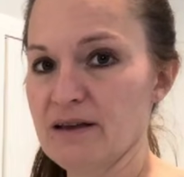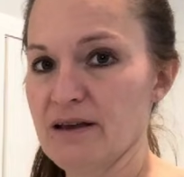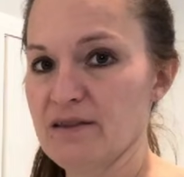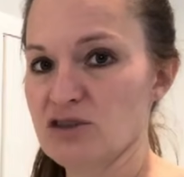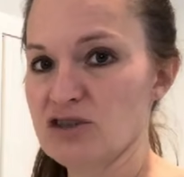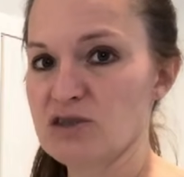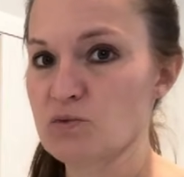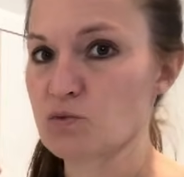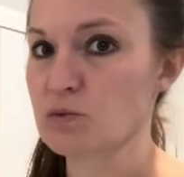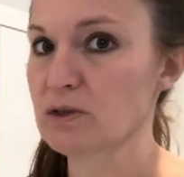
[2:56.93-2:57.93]
And they're just
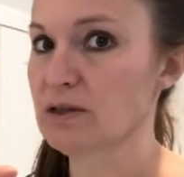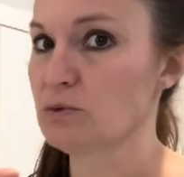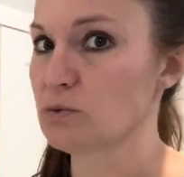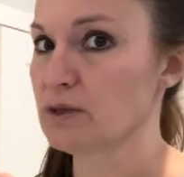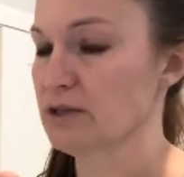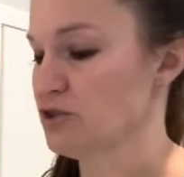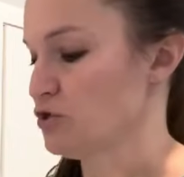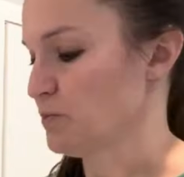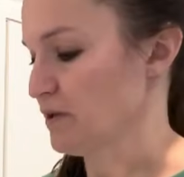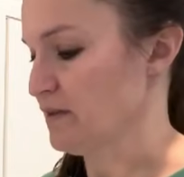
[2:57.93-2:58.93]
really, really
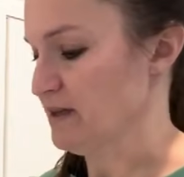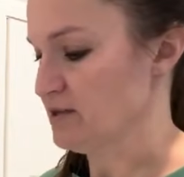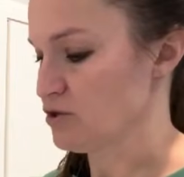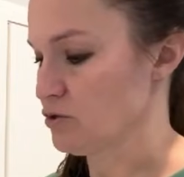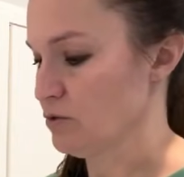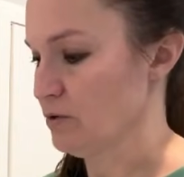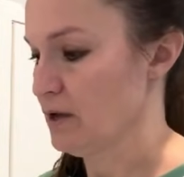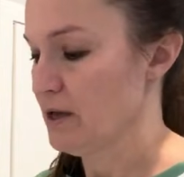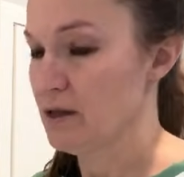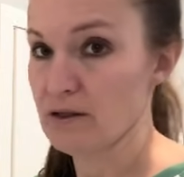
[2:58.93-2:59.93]
super thin. So
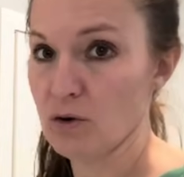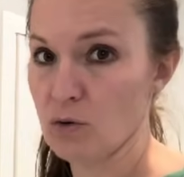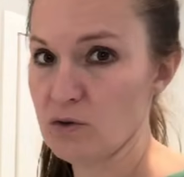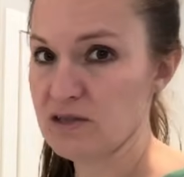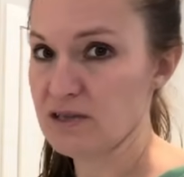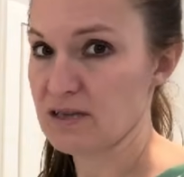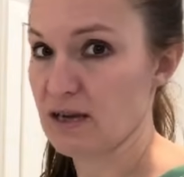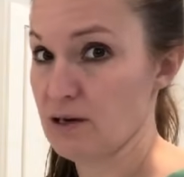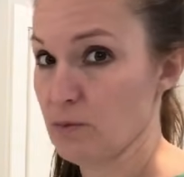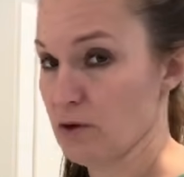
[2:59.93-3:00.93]
the oats is
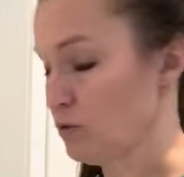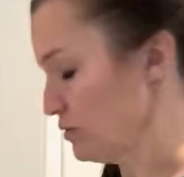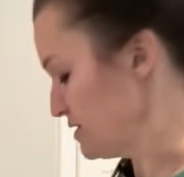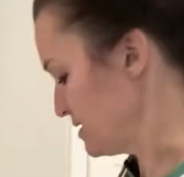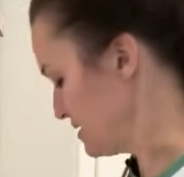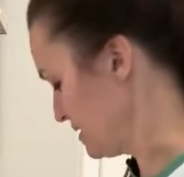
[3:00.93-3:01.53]
kind of what holds it